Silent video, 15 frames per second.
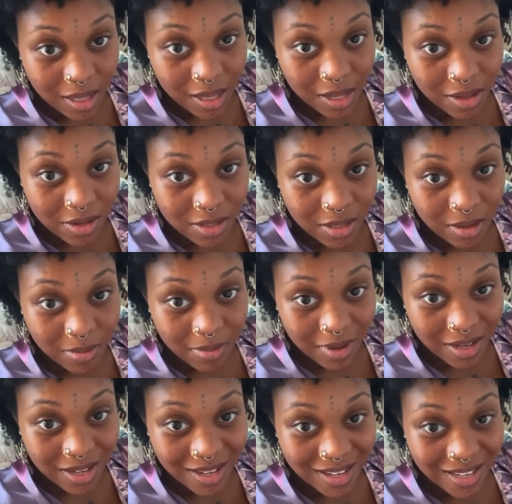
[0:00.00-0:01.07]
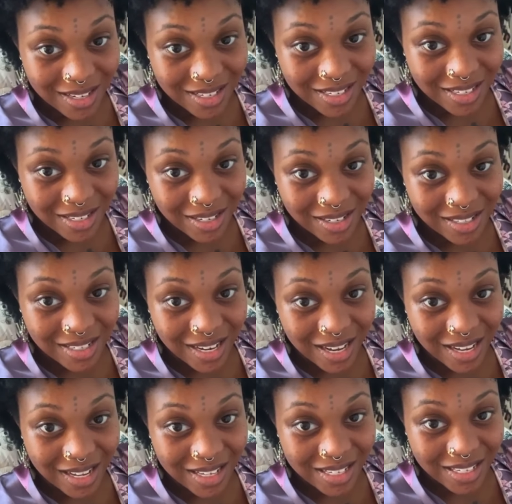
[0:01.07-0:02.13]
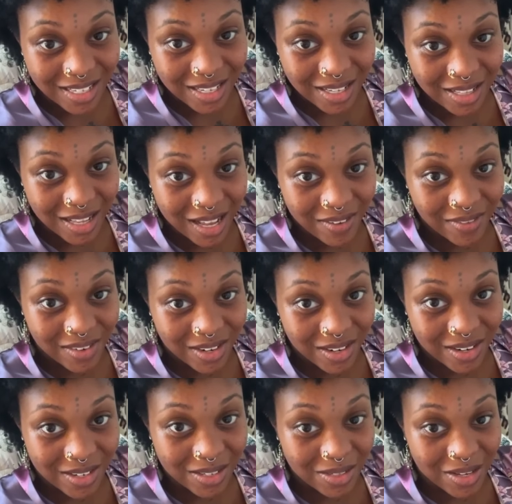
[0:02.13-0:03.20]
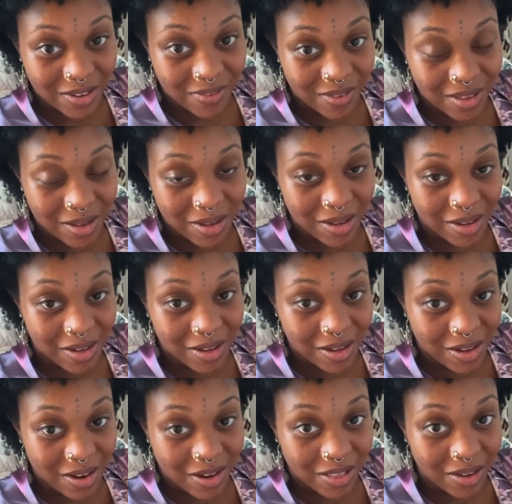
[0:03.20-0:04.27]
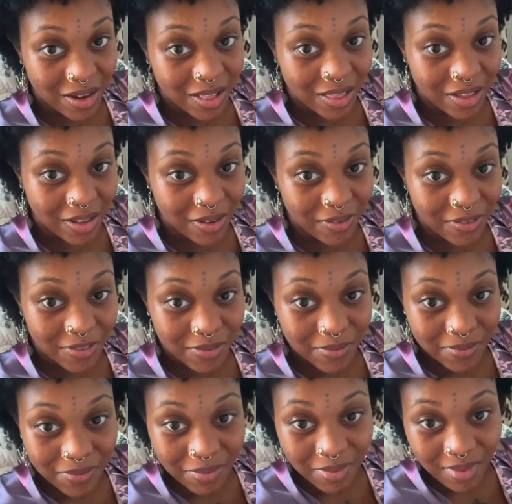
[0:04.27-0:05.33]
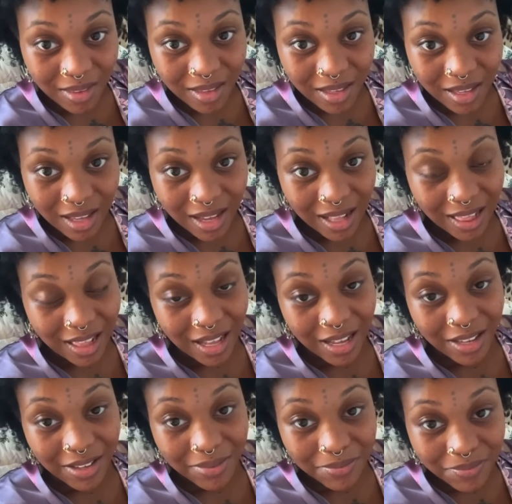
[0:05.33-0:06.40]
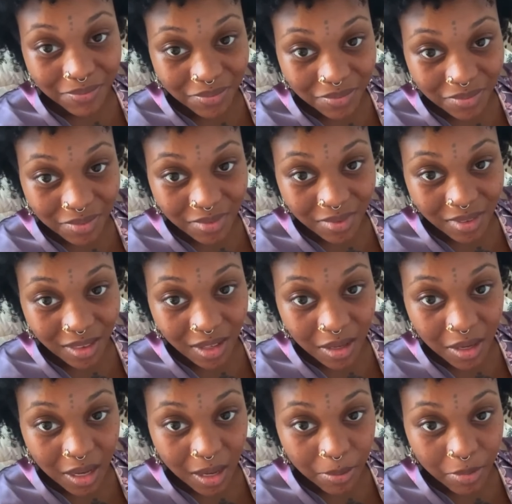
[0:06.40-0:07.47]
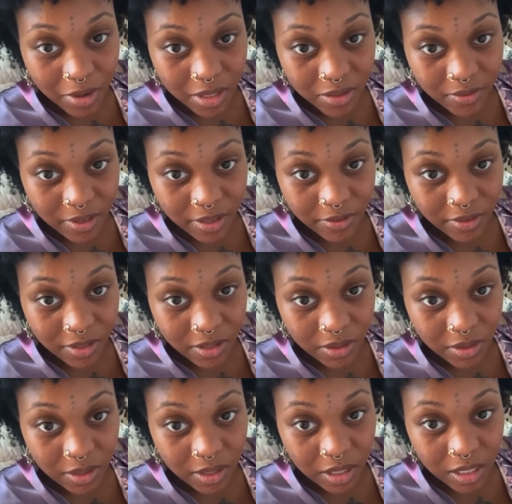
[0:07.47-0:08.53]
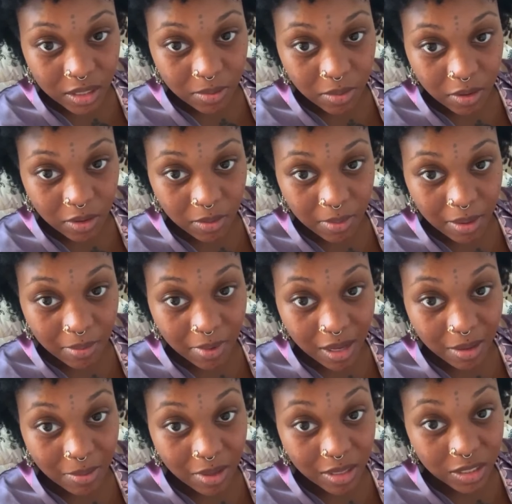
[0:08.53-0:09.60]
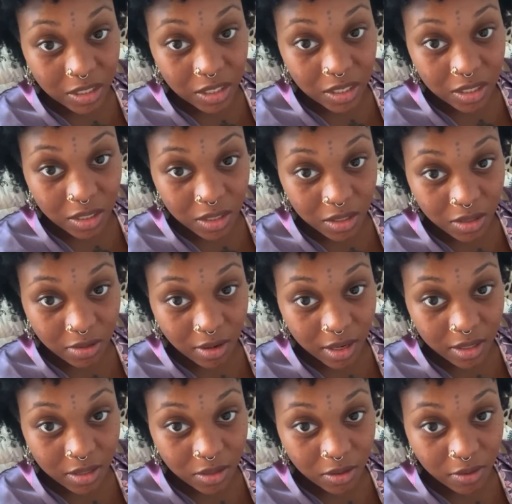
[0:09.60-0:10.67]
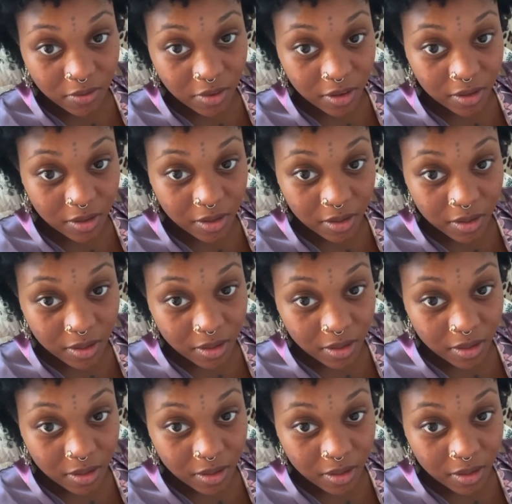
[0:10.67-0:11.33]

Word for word: Thank you so much, Jazz. Lavender is definitely a, a color I love. I like. I breastfeed for two years, both my babies. Jesus Christ, Nova.